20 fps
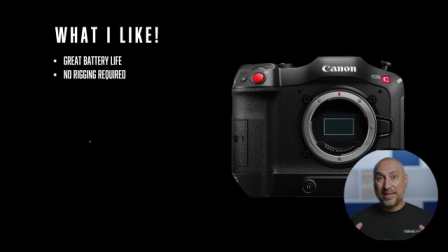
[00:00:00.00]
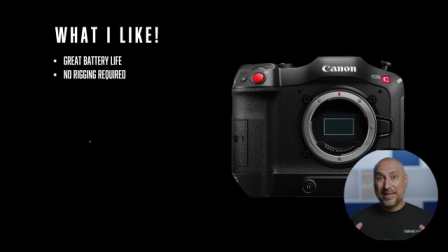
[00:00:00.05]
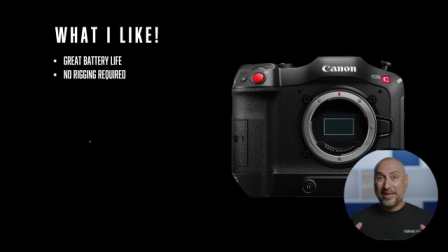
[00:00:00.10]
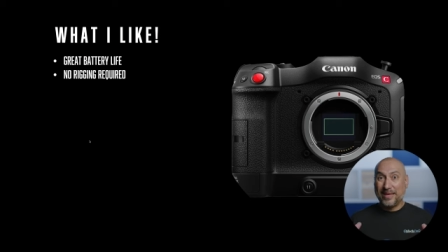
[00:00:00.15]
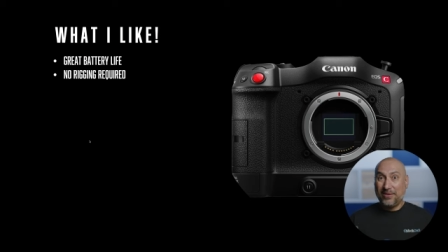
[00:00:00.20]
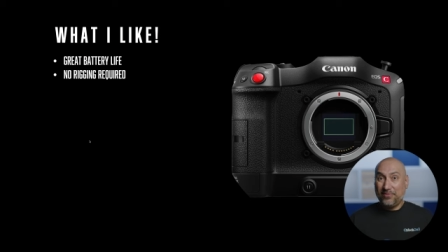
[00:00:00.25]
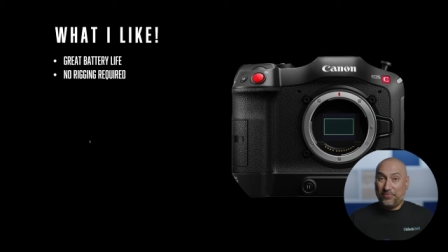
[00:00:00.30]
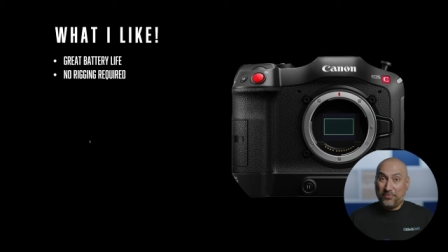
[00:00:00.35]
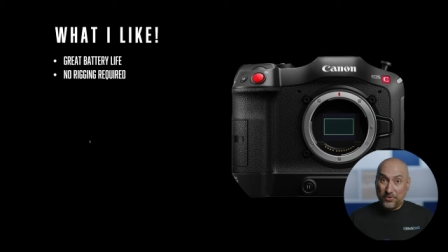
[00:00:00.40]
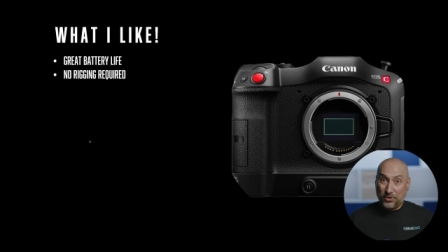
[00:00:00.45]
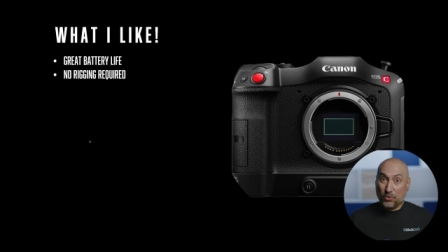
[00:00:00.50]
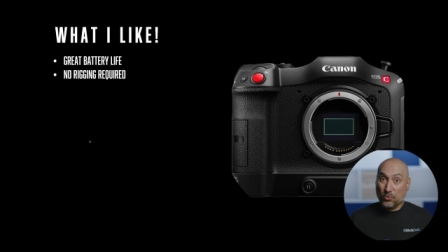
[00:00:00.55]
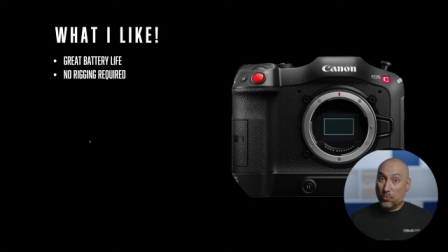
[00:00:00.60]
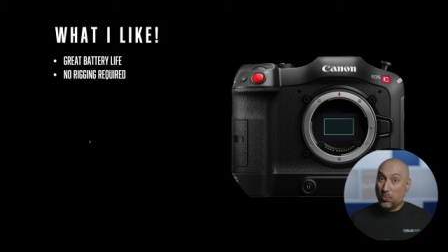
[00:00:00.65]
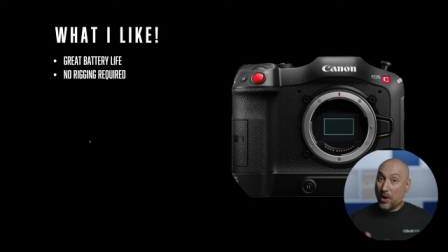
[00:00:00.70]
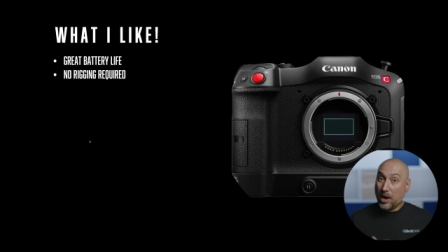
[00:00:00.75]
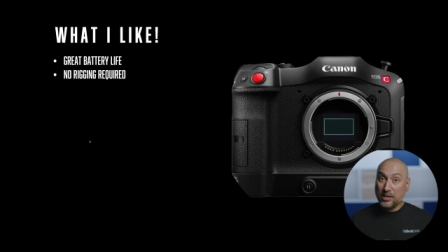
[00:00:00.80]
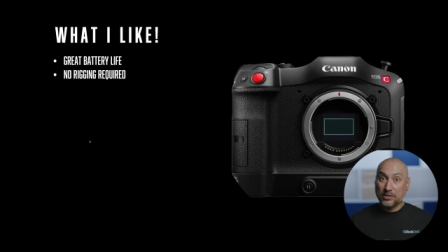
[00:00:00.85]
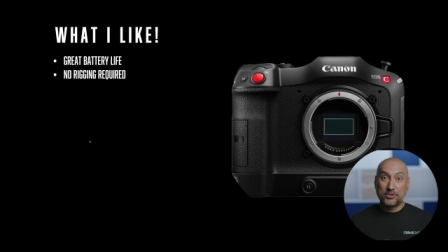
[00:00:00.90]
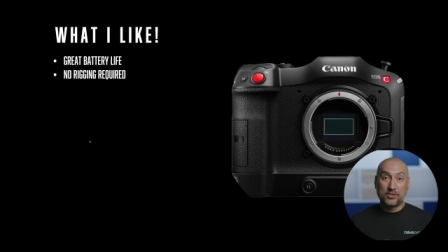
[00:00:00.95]
if you
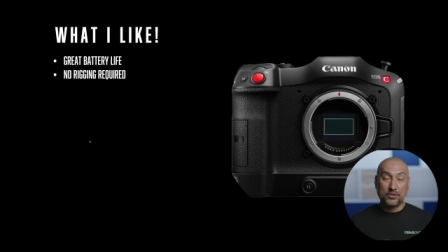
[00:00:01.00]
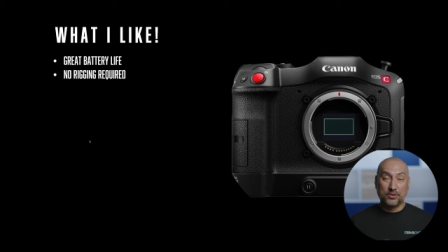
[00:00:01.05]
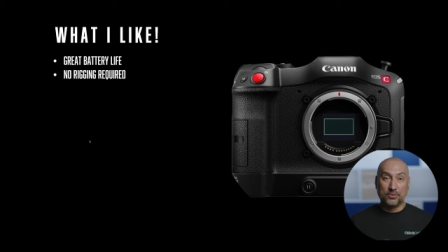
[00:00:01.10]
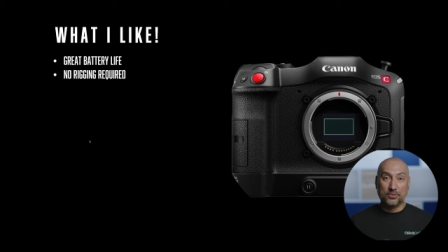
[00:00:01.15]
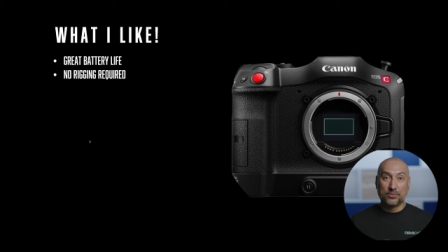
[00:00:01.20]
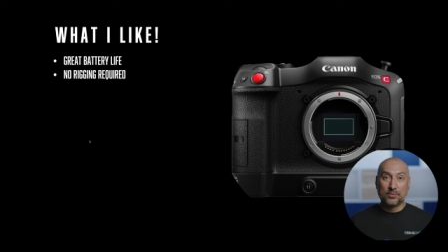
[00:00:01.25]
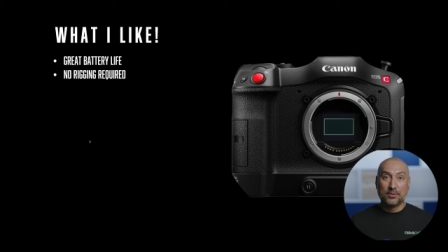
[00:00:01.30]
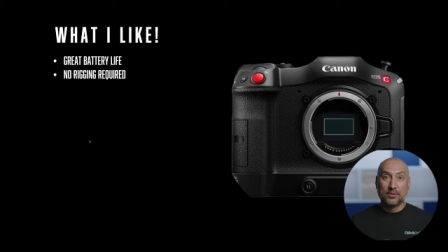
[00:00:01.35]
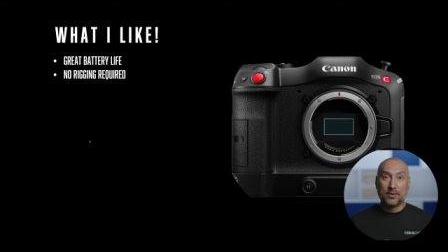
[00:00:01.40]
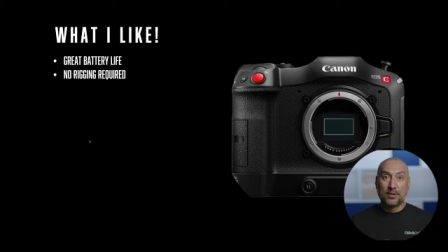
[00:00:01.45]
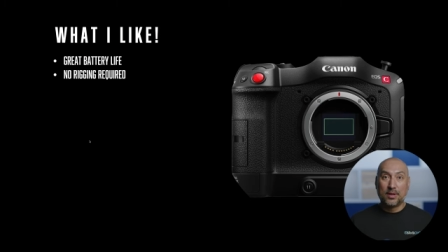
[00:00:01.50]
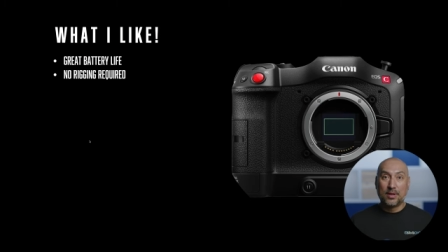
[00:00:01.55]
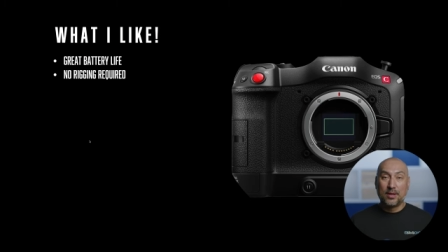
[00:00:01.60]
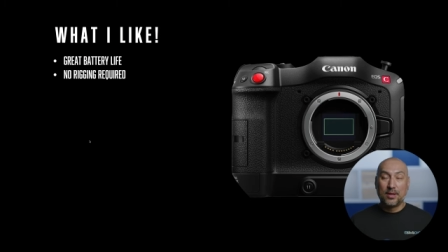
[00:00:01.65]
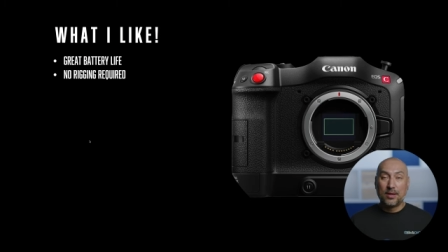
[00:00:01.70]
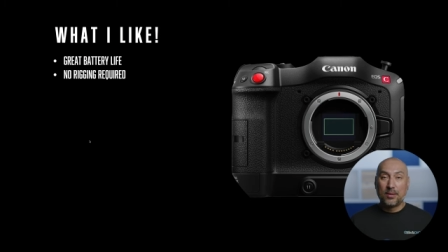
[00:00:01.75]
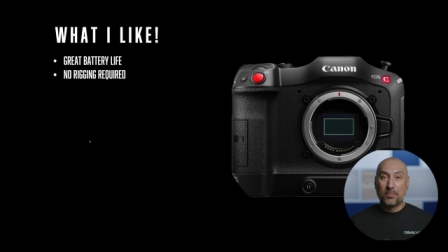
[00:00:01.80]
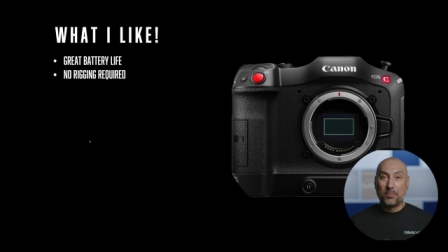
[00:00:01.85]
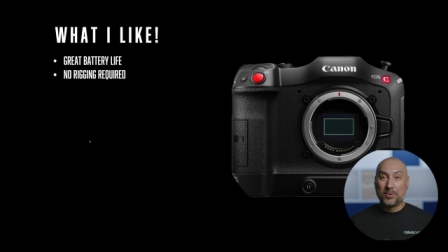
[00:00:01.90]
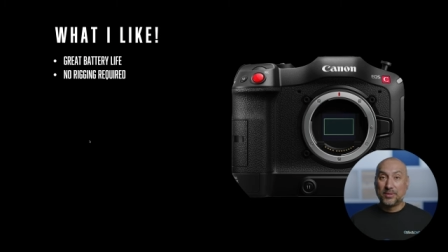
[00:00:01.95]
want to.
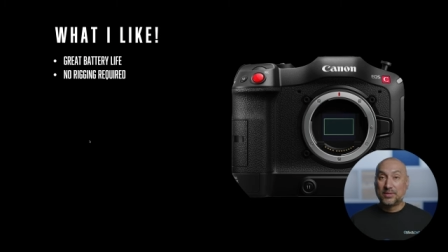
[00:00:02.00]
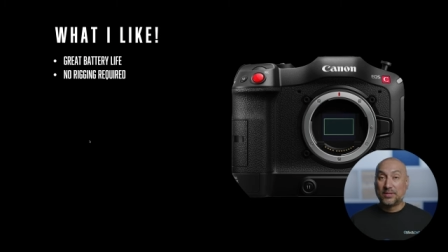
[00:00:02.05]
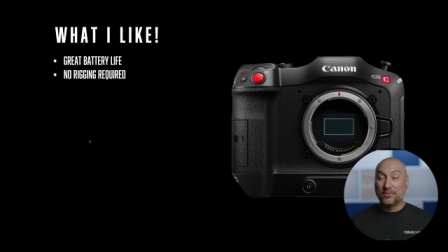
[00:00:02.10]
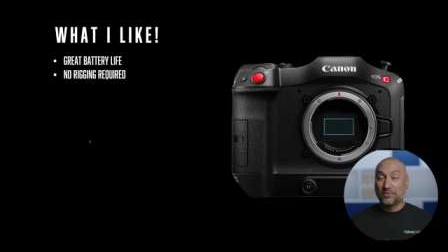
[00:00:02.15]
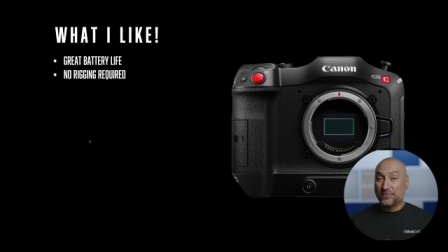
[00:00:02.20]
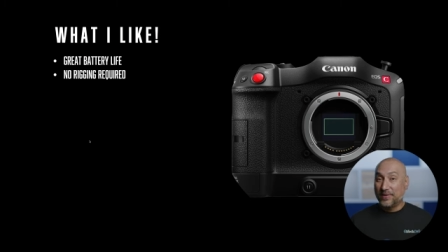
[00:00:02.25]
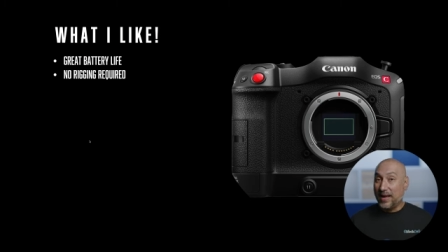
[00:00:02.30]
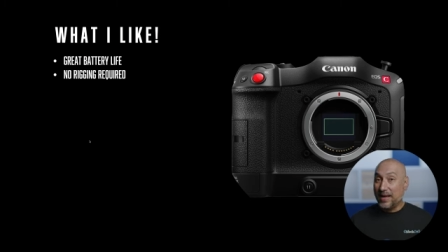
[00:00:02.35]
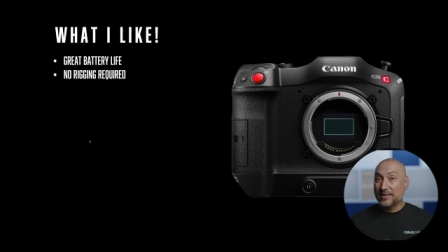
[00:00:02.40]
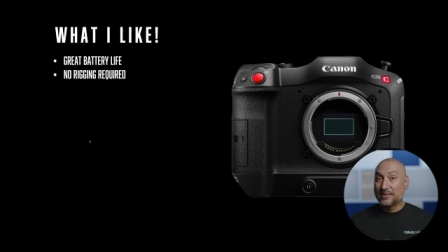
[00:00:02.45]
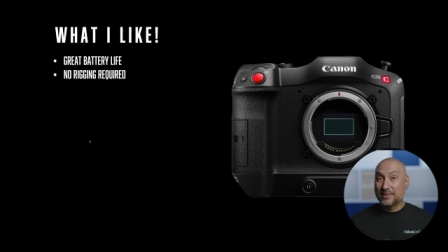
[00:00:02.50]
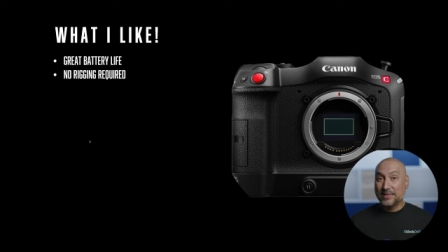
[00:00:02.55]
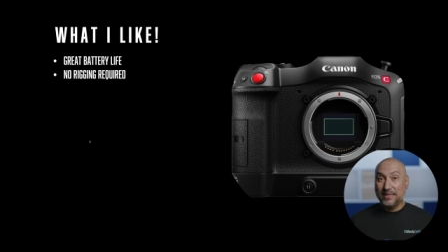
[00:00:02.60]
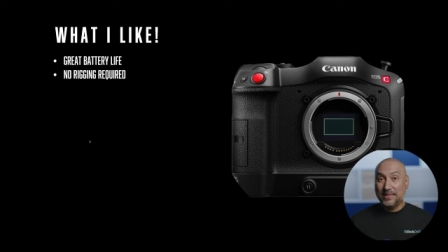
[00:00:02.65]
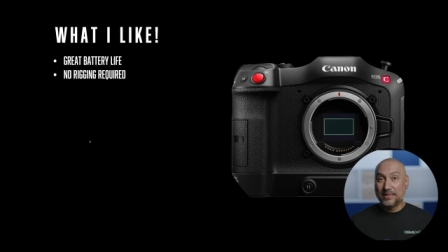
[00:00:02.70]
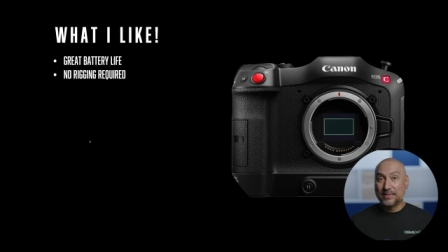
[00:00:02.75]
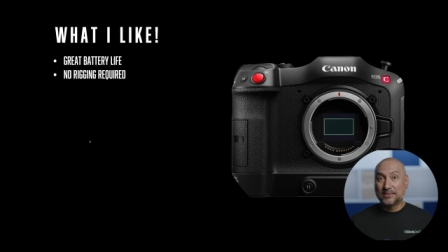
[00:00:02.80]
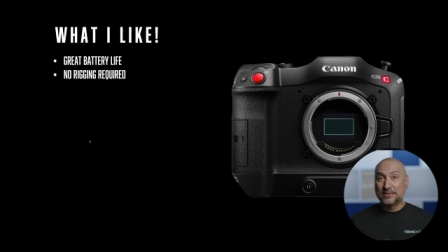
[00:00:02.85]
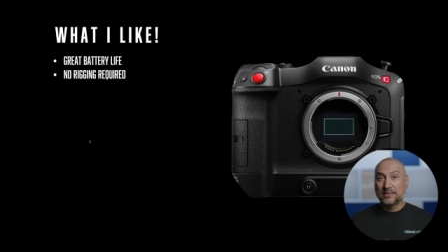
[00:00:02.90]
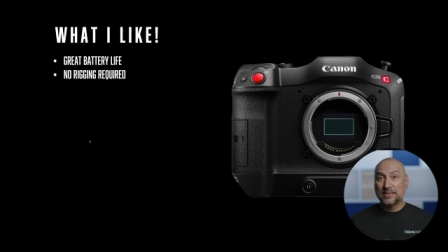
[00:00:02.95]
But the fact
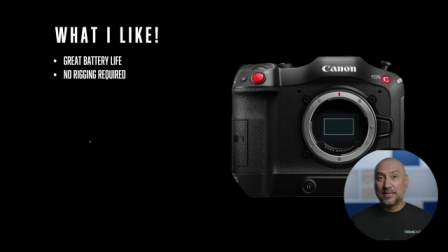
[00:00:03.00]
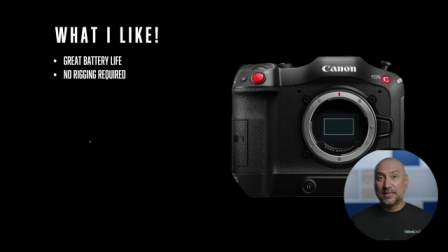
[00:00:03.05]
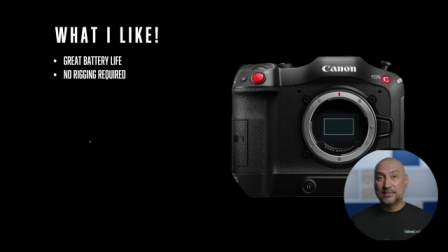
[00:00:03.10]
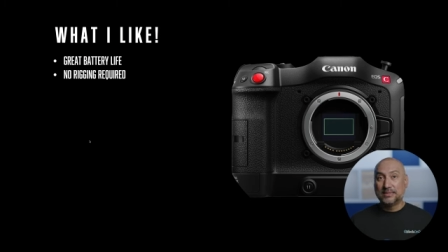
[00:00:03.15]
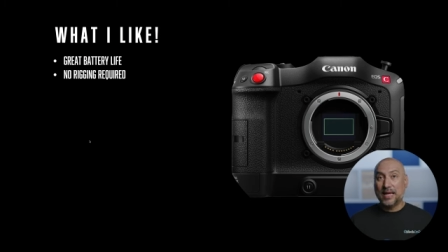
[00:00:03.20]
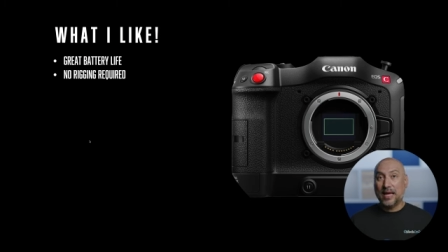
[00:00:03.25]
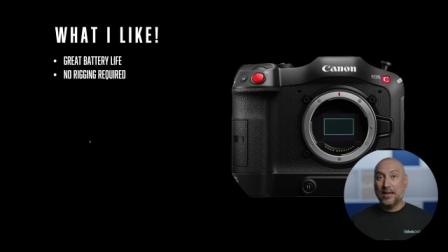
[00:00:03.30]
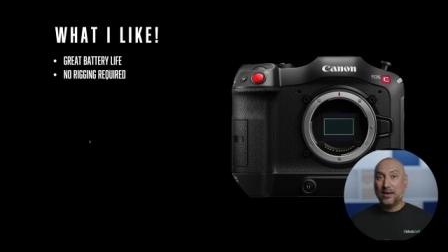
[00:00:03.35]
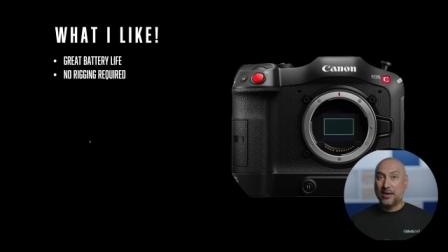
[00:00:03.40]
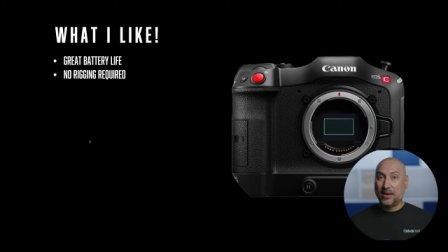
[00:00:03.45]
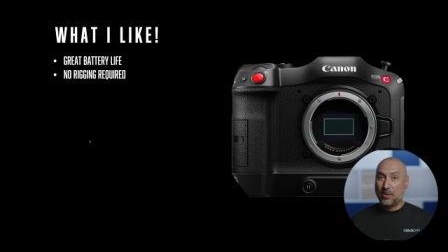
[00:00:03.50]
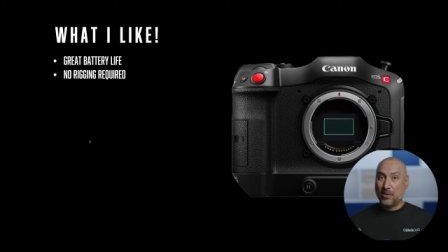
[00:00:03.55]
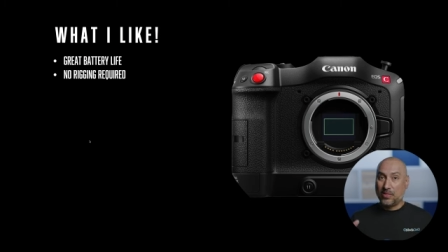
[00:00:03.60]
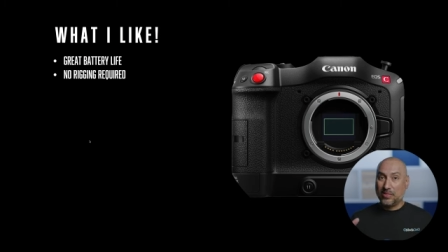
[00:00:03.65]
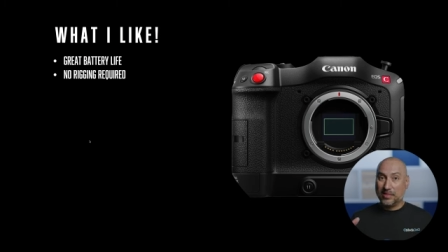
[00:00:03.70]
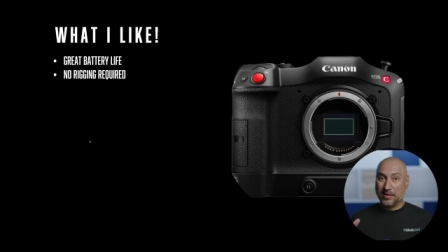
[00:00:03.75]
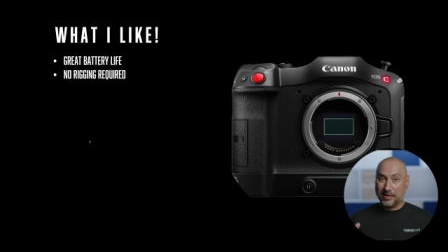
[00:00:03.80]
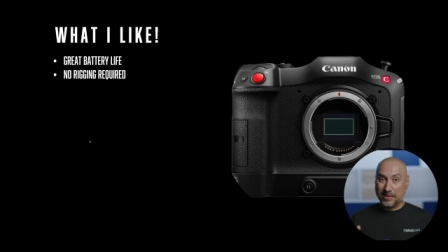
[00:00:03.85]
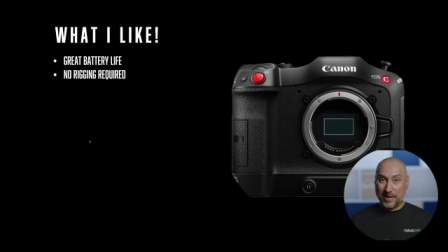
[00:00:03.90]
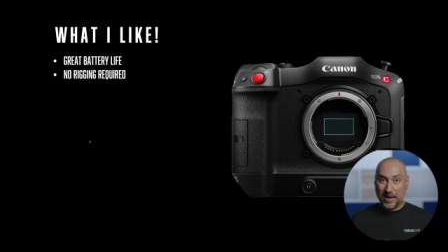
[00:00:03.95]
is that
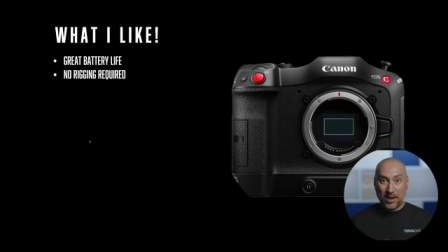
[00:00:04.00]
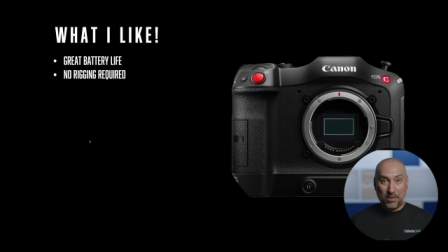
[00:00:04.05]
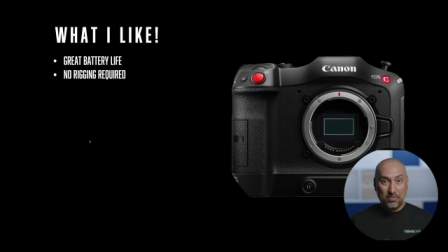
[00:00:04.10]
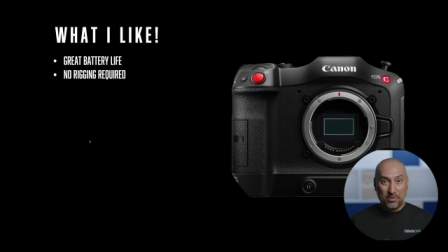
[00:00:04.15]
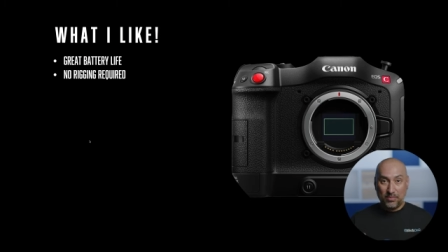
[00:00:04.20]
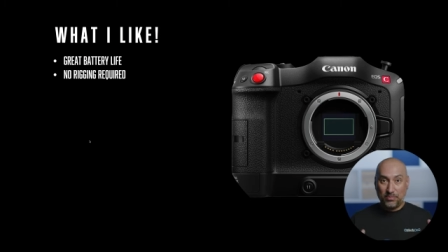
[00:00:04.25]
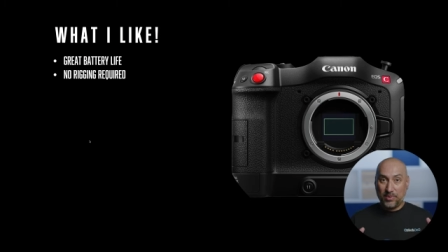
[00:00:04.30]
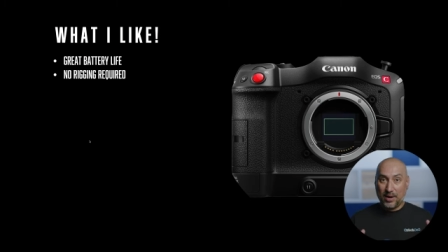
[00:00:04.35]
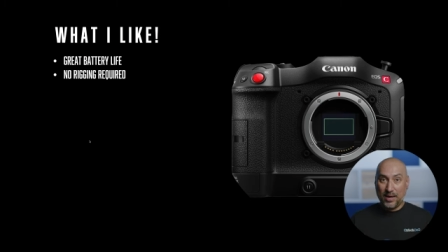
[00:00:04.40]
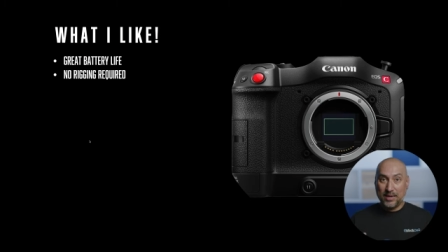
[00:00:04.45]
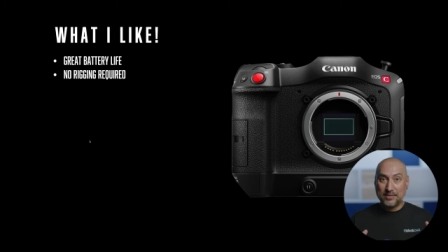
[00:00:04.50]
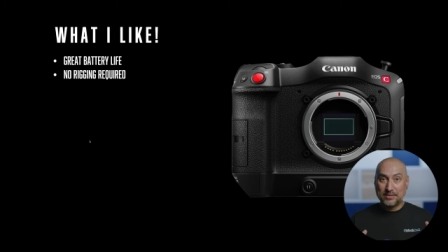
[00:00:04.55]
the camera by